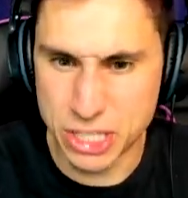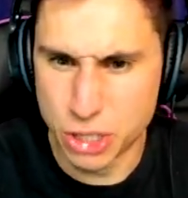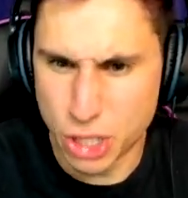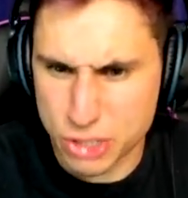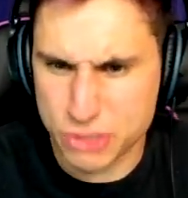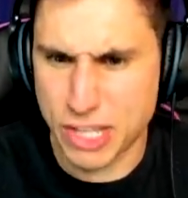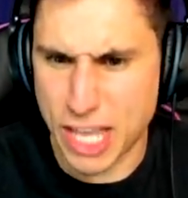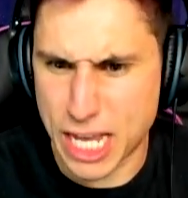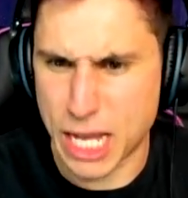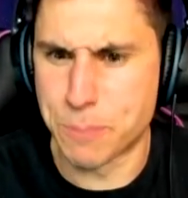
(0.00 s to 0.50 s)
he
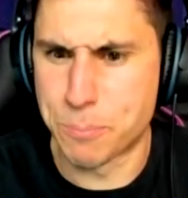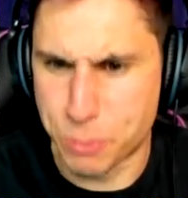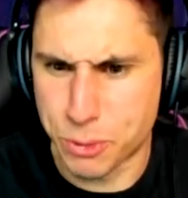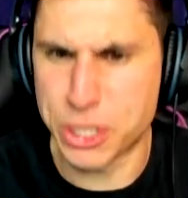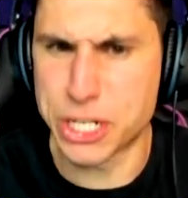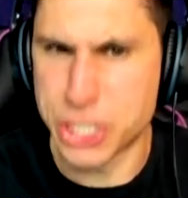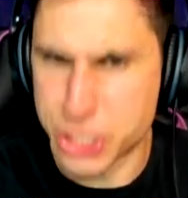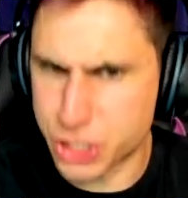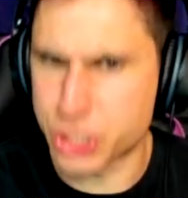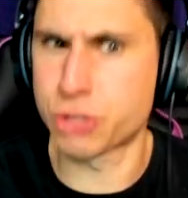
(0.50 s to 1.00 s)
looked like a
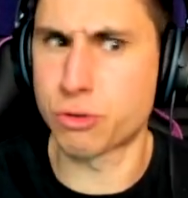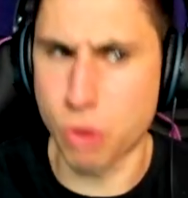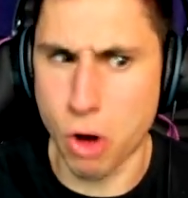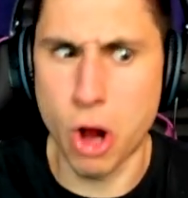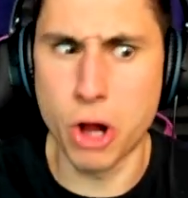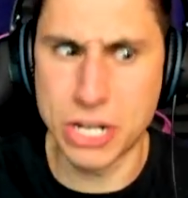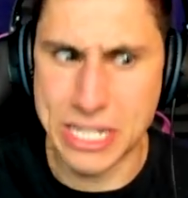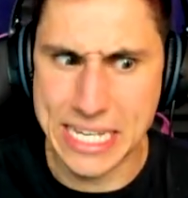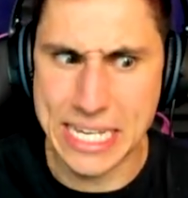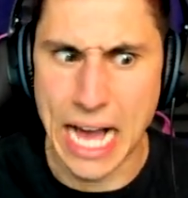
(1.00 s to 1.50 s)
pretty
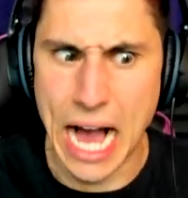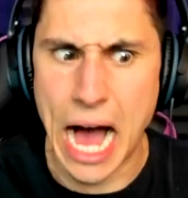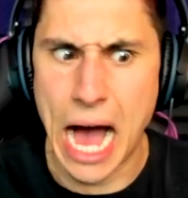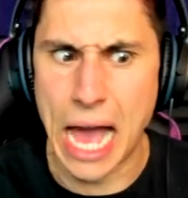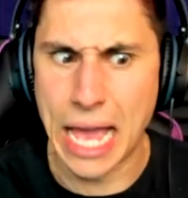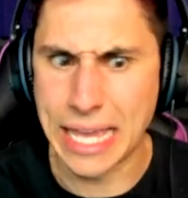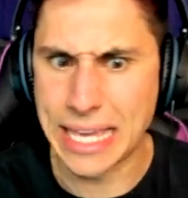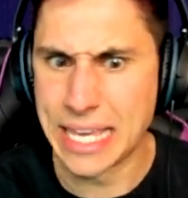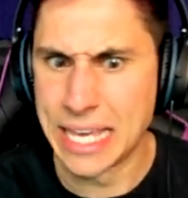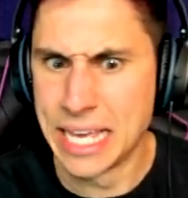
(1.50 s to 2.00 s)
scrawny
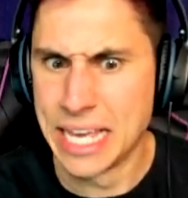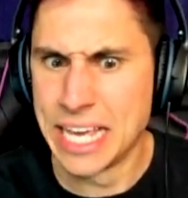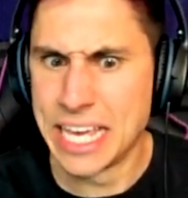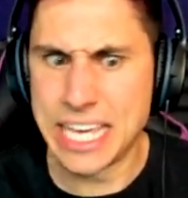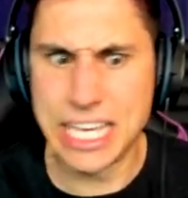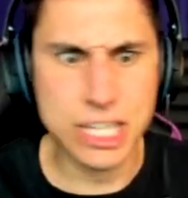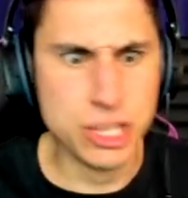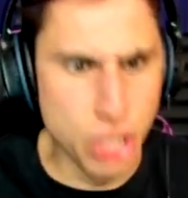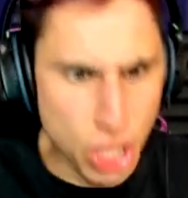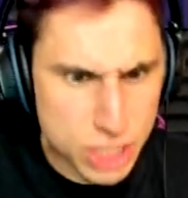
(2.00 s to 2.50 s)
guy.
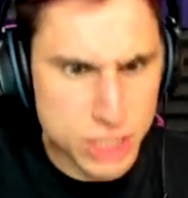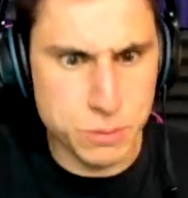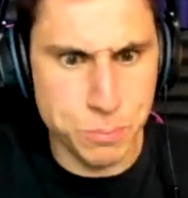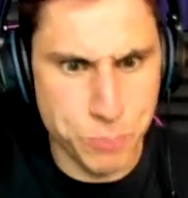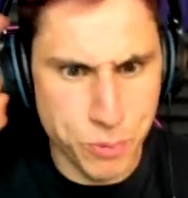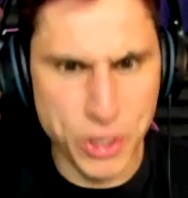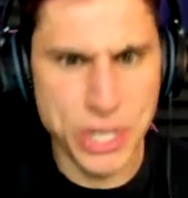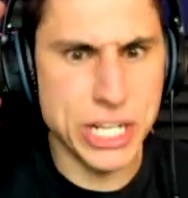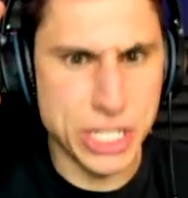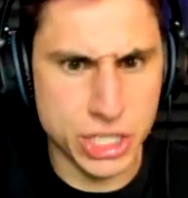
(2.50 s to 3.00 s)
He looked
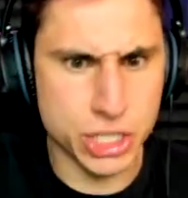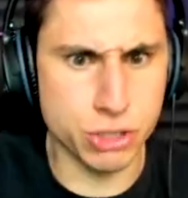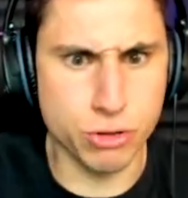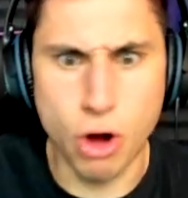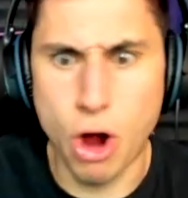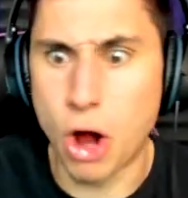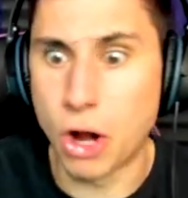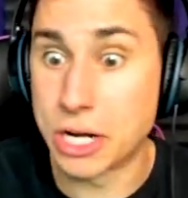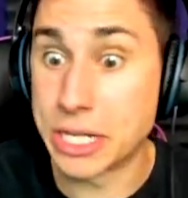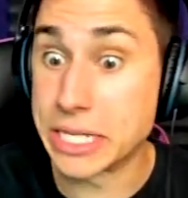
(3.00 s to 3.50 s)
pretty
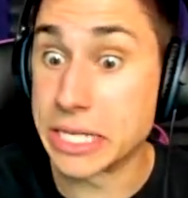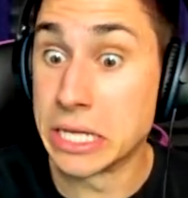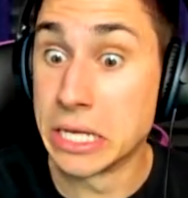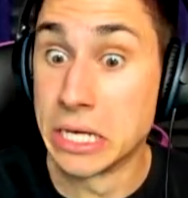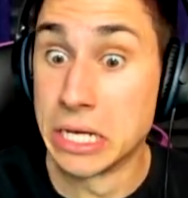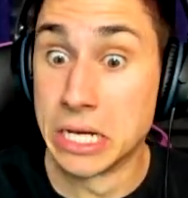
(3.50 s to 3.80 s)
scrawny.